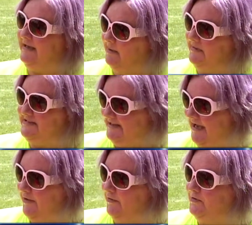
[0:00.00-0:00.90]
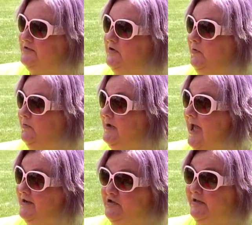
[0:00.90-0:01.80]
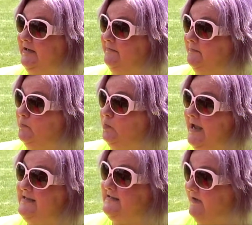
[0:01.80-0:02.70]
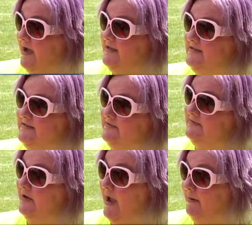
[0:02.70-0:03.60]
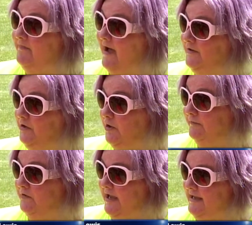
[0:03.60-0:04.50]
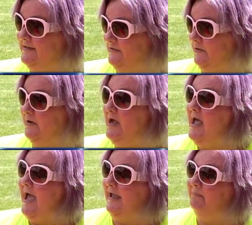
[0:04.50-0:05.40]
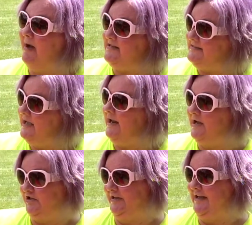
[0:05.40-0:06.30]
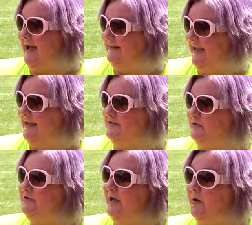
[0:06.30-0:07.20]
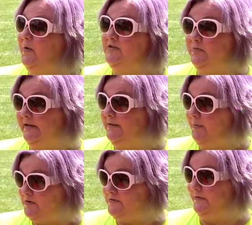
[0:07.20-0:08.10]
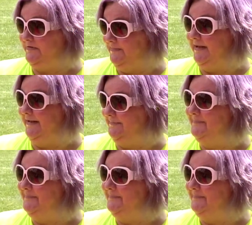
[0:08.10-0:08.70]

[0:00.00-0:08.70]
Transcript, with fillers: coming together to actually raise funds to help find a cure for cancer. And my son actually had cancer, so it's really personal to me.